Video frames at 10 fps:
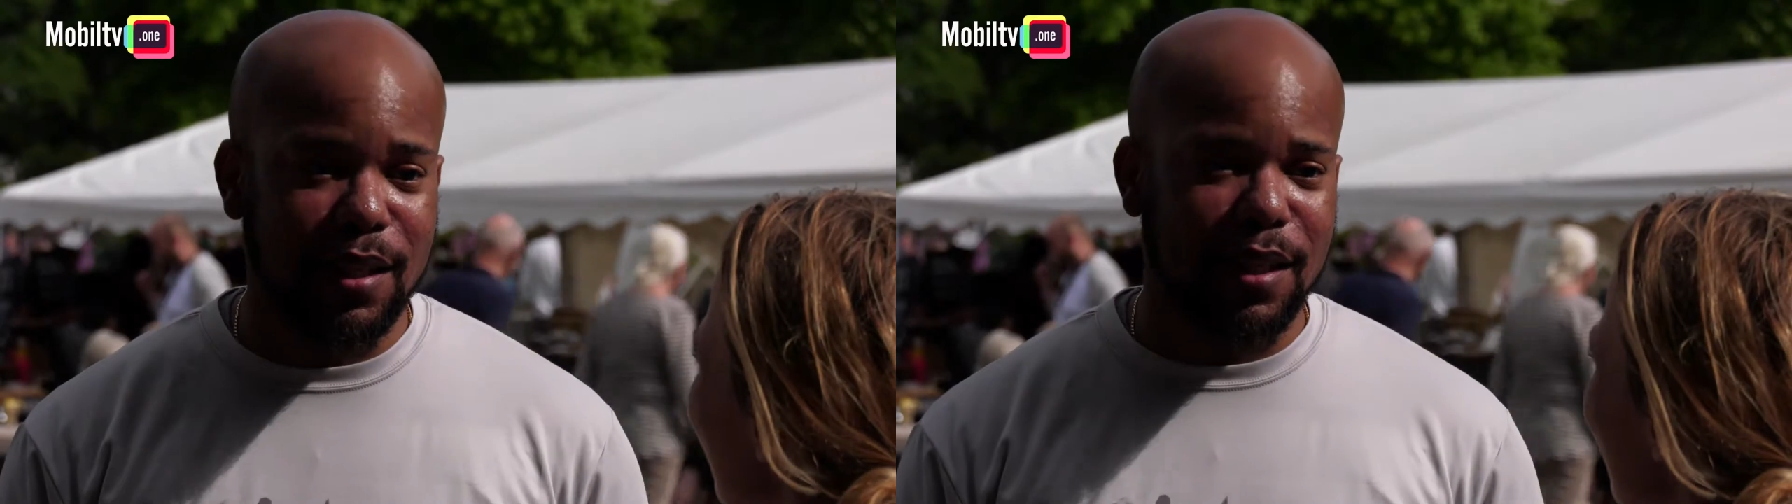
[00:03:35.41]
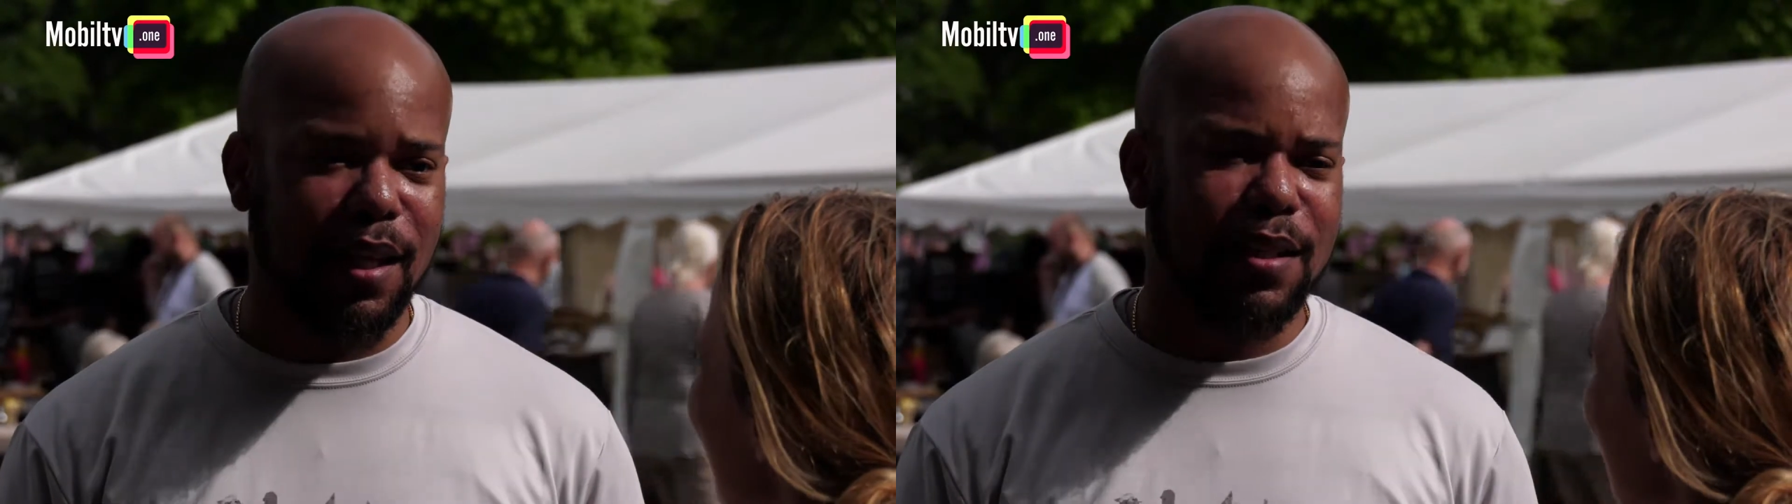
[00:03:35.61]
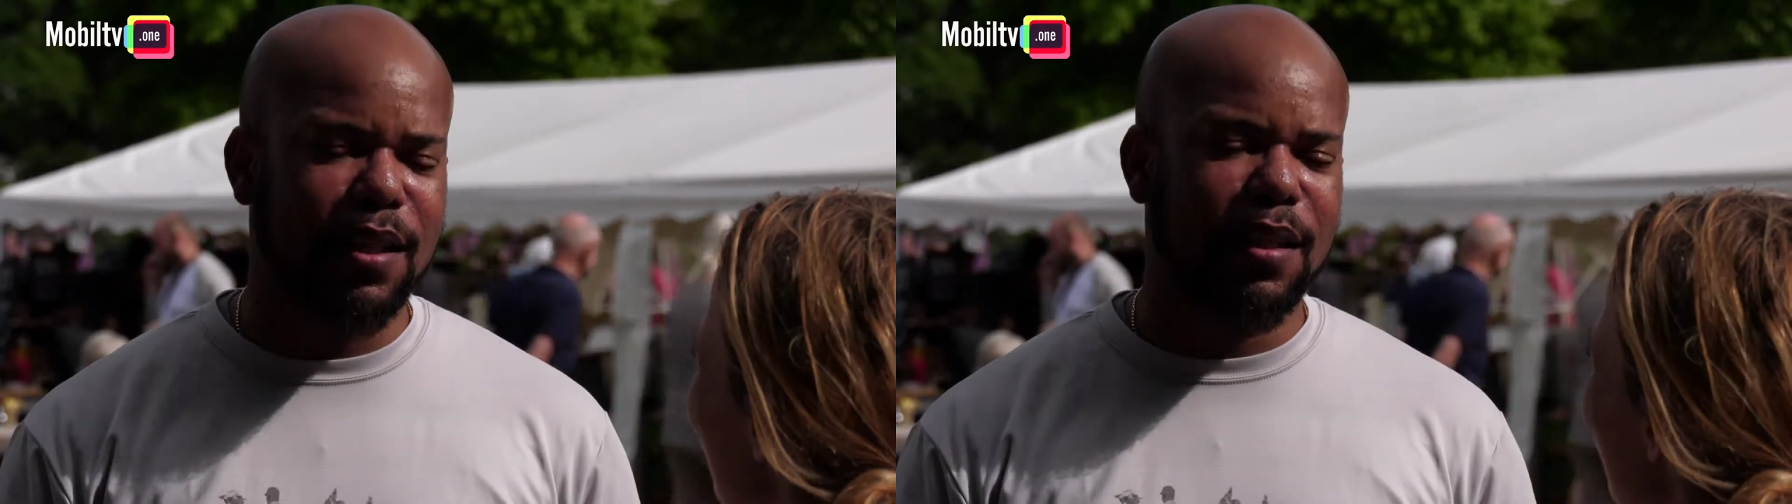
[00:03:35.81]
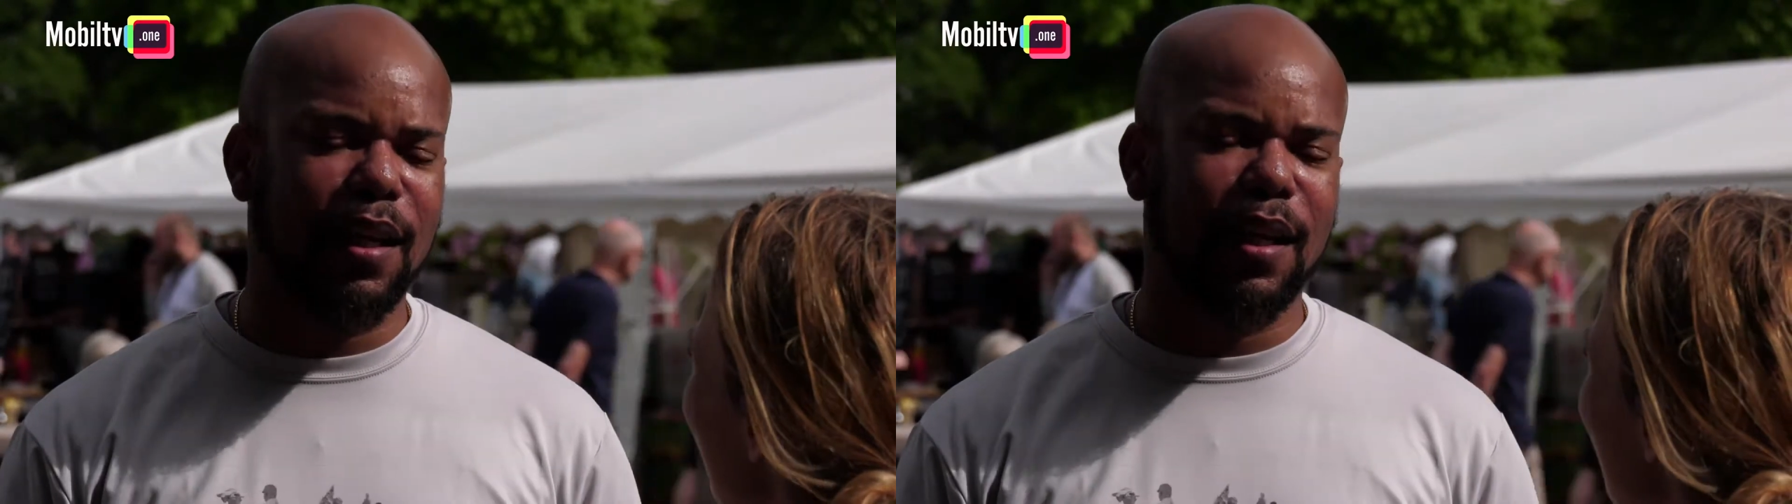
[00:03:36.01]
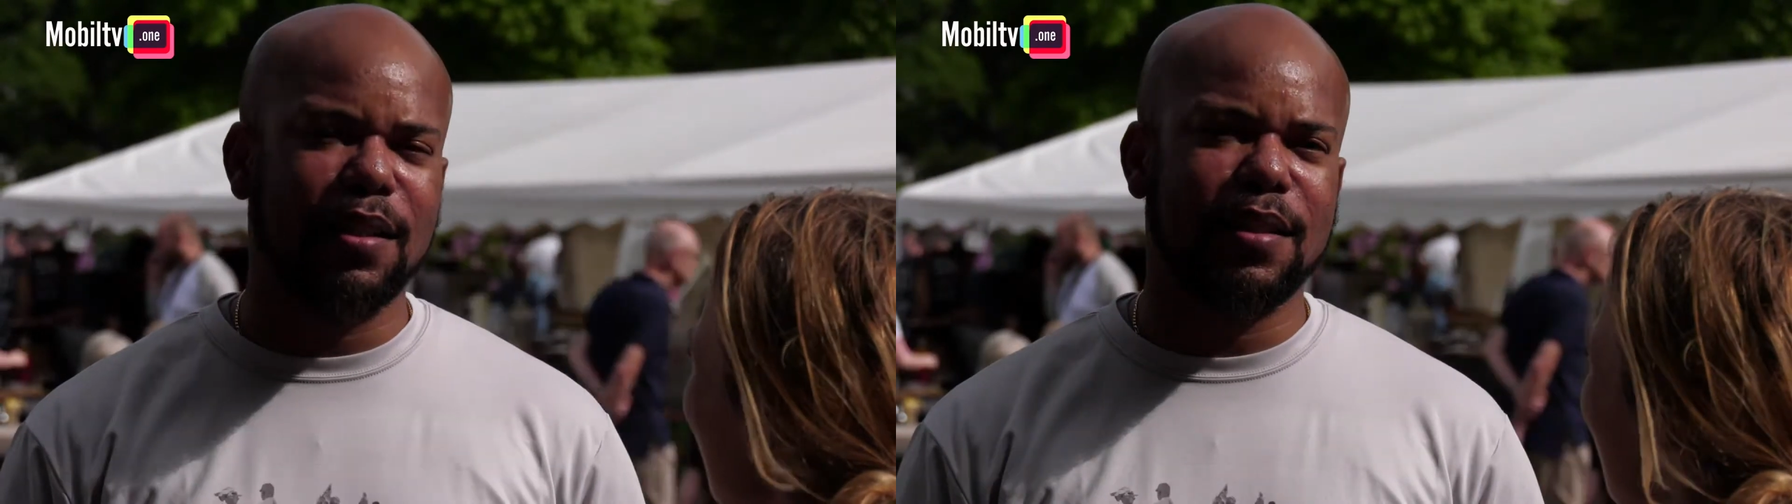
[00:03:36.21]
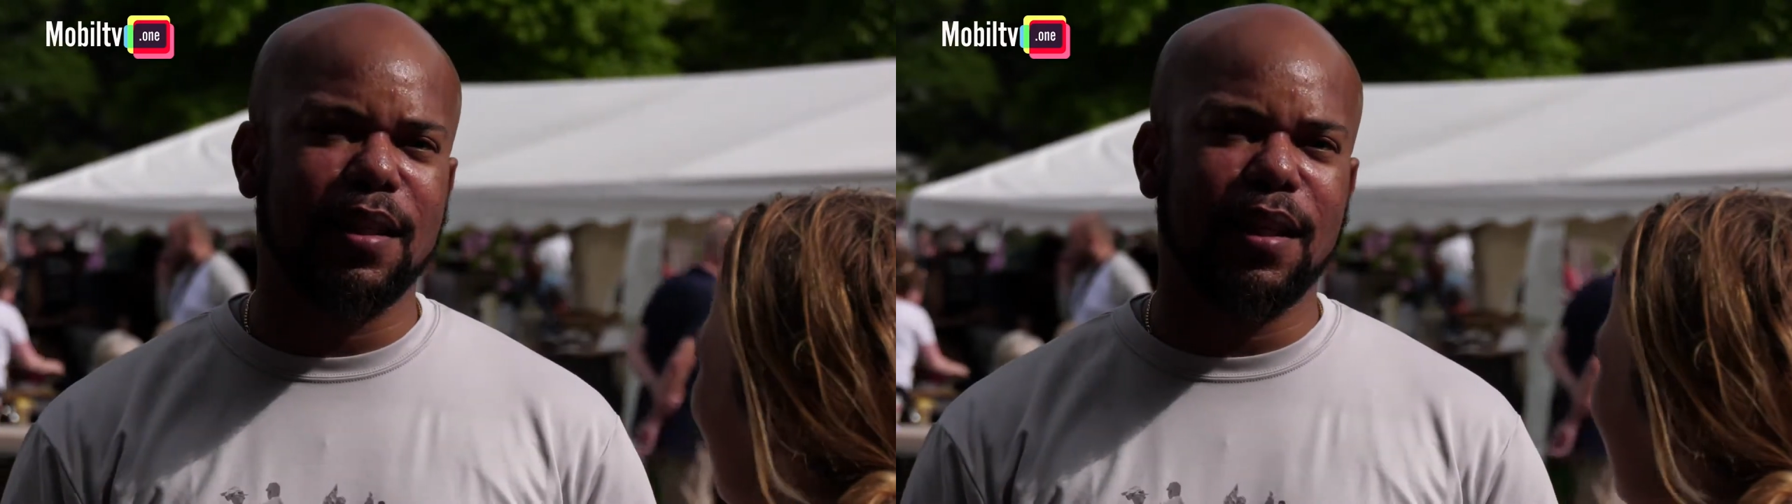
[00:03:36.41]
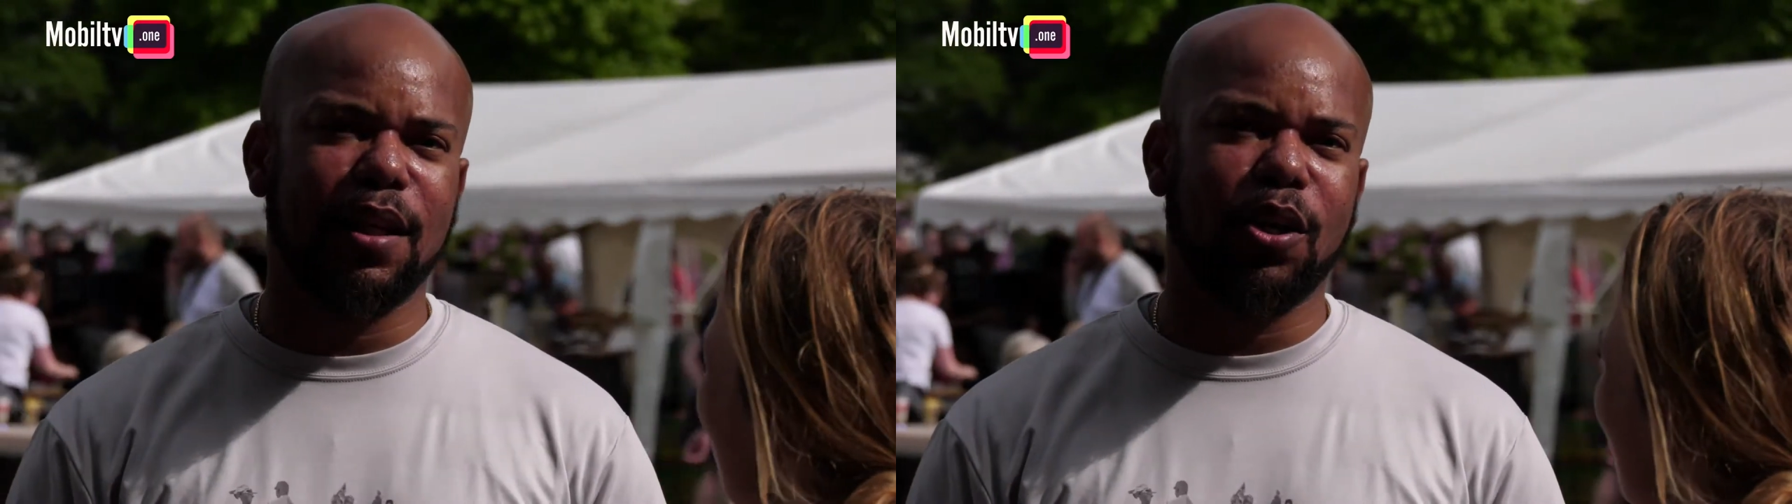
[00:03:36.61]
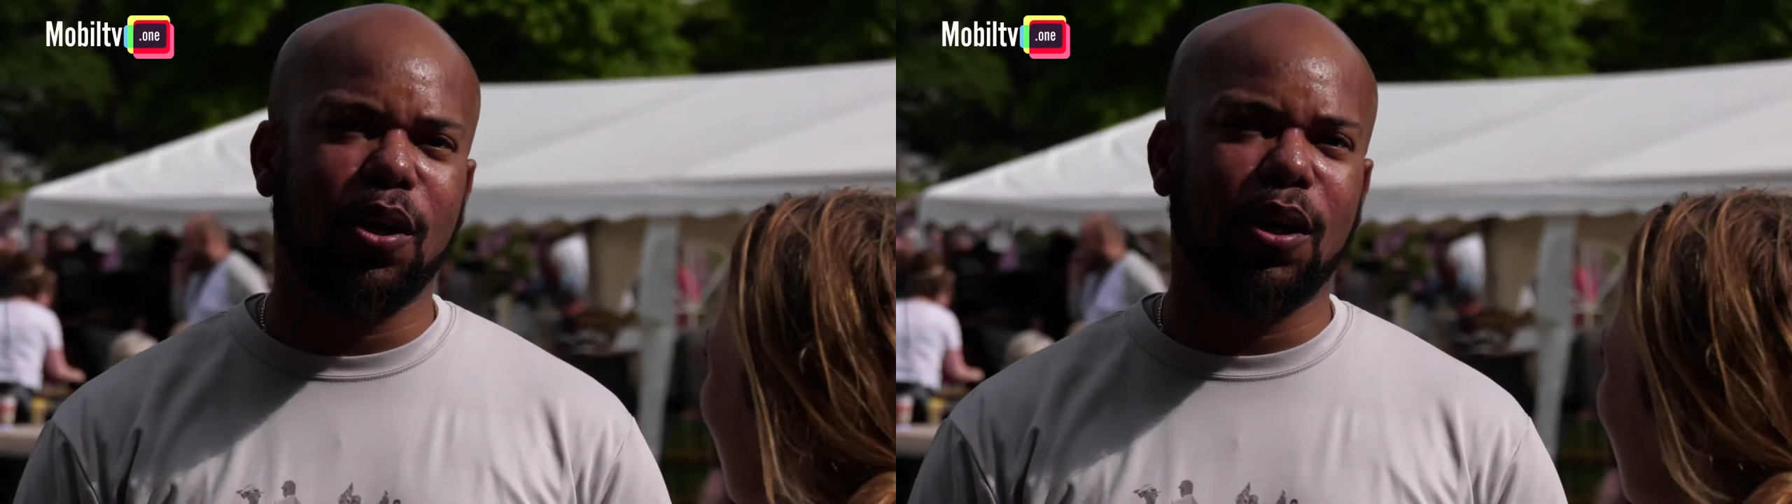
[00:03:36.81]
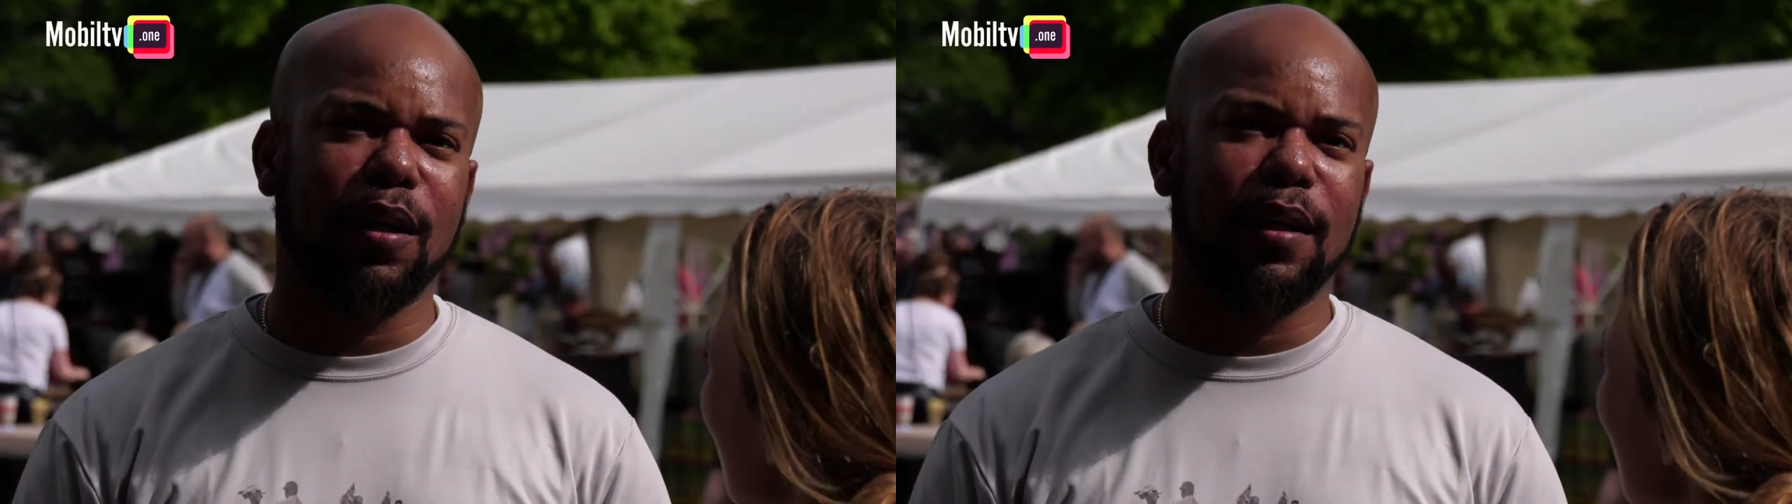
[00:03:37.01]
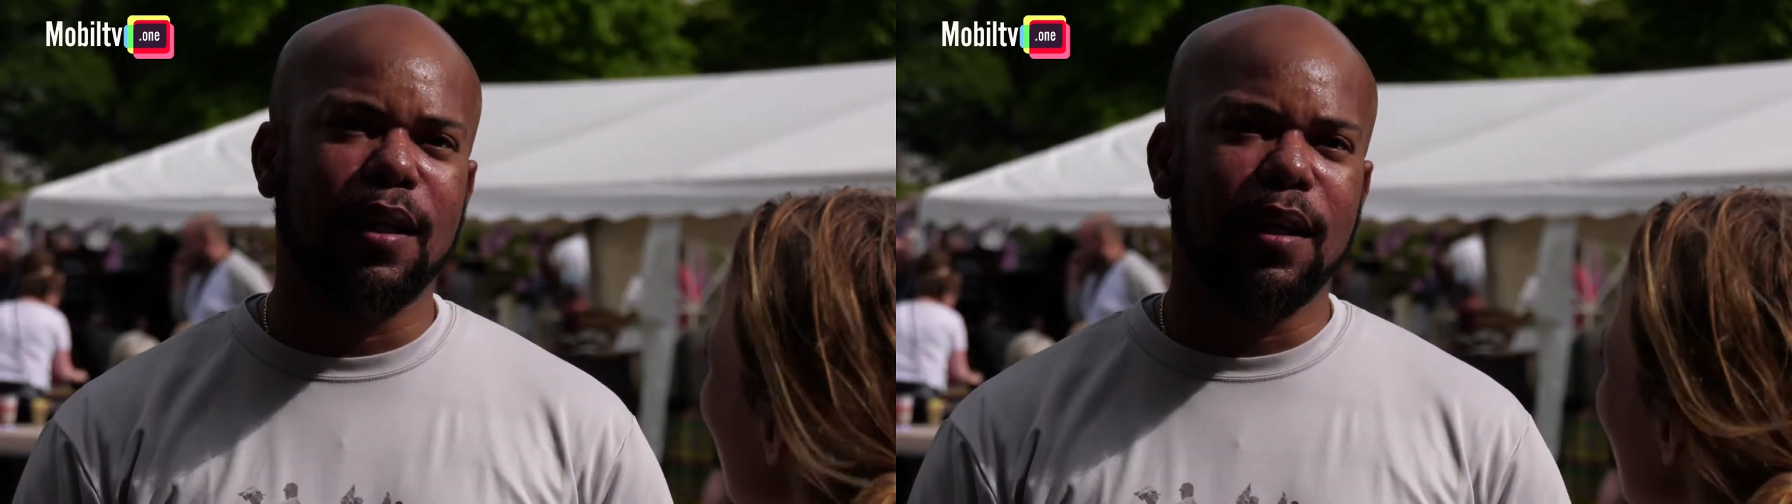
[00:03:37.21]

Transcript: they dance a dance that they call